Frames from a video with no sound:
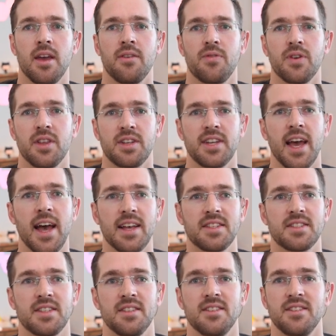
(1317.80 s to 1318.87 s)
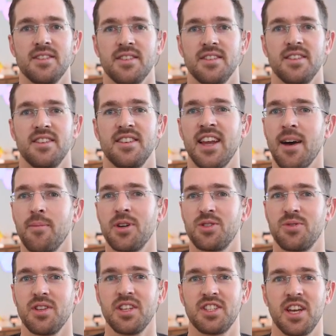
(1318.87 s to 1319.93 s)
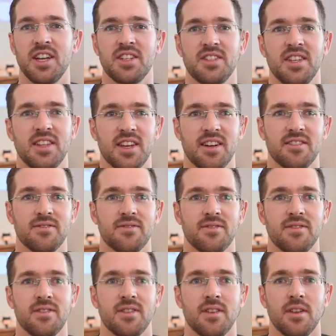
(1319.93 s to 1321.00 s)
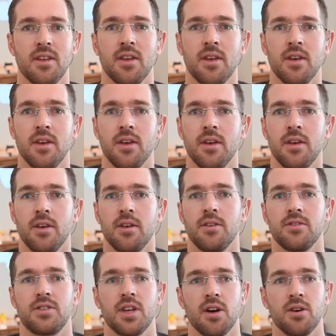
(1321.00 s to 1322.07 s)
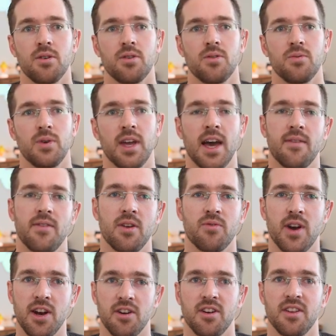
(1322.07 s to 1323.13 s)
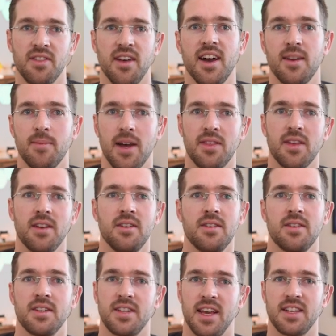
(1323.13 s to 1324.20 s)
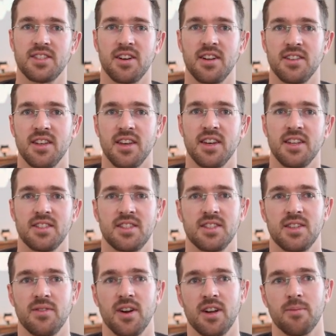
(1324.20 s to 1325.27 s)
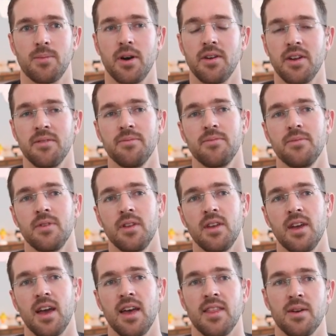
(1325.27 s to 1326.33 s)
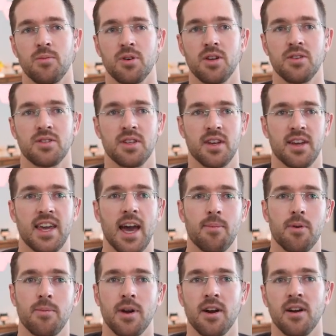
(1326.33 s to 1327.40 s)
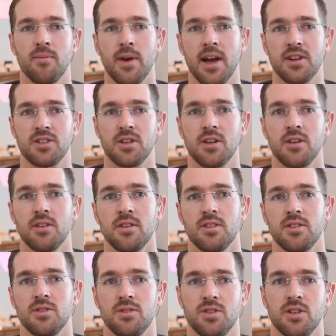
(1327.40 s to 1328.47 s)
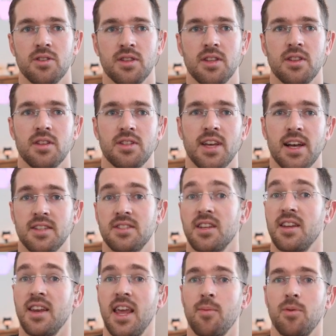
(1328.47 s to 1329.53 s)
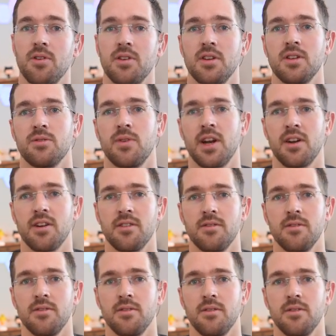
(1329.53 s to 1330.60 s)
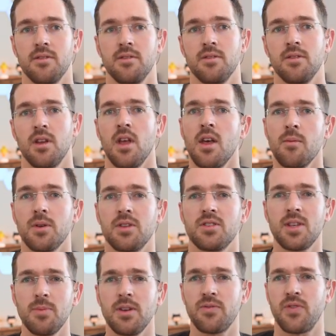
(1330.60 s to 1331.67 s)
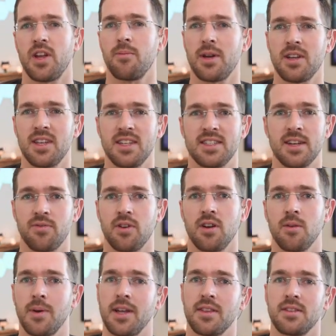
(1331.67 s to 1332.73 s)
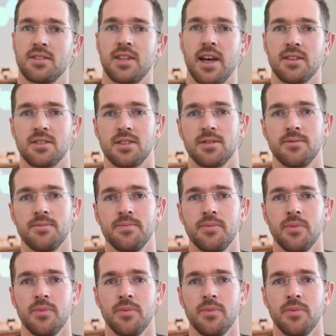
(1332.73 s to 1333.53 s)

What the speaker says: And for the test, not much really changes either. So we a render inline method that takes an instance of our component, and then we're using a capybara matcher to assert that the text enabled is rendered. But there's something fundamentally different about this test.